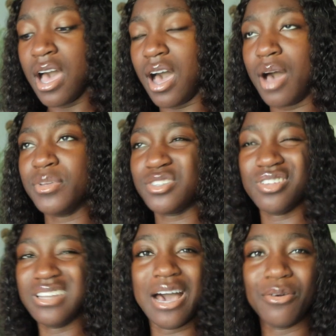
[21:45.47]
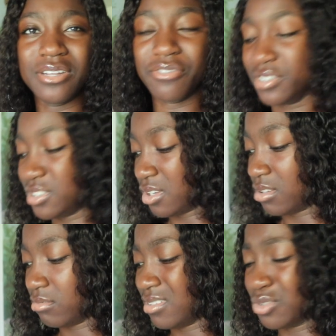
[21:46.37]
It's only an hour difference,
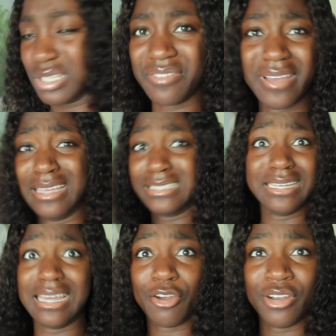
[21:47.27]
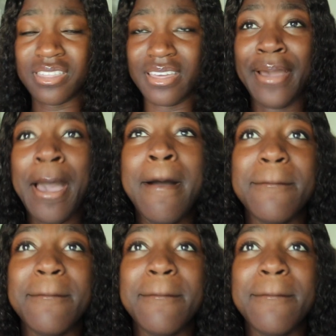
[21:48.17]
so it's not as if I get jet lag or anything.